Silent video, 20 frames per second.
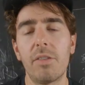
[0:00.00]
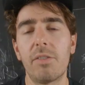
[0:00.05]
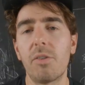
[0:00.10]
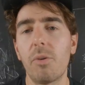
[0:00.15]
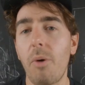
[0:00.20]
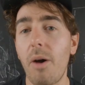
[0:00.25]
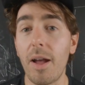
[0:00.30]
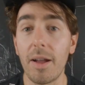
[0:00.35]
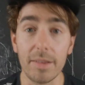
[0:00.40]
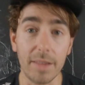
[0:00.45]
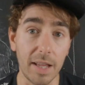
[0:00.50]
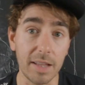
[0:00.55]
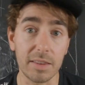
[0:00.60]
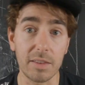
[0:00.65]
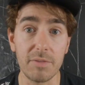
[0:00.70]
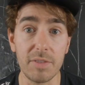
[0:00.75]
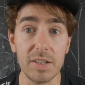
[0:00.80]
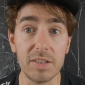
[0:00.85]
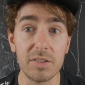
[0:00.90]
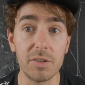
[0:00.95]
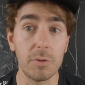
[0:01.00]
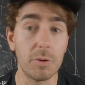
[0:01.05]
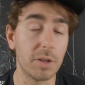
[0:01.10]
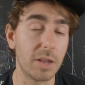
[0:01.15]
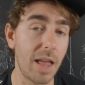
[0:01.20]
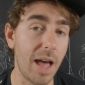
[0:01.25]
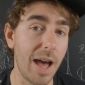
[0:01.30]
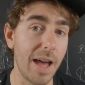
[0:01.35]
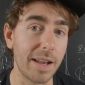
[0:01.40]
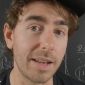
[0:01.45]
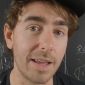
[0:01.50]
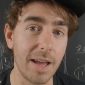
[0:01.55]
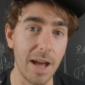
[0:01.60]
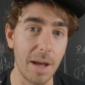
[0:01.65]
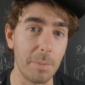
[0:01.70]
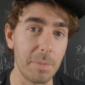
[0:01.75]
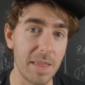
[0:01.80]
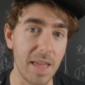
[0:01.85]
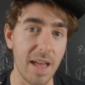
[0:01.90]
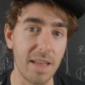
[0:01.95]
so I like the V2 a lot.
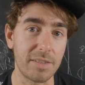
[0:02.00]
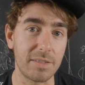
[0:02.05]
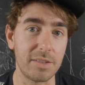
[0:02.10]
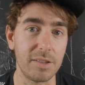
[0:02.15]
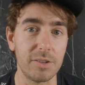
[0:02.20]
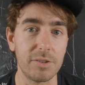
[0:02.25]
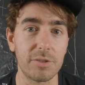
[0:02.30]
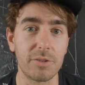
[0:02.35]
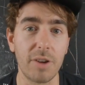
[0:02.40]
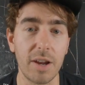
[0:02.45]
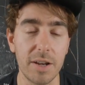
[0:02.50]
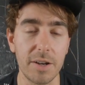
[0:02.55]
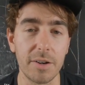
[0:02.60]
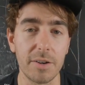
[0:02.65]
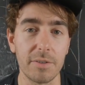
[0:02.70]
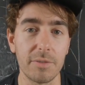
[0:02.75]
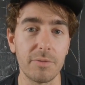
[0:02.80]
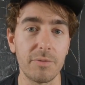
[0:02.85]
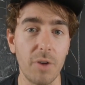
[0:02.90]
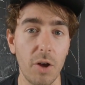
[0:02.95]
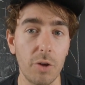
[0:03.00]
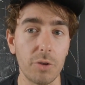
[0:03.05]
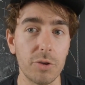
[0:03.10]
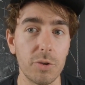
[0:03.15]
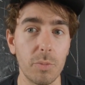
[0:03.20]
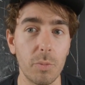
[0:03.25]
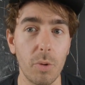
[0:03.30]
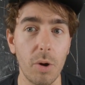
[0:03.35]
The SC Trainer version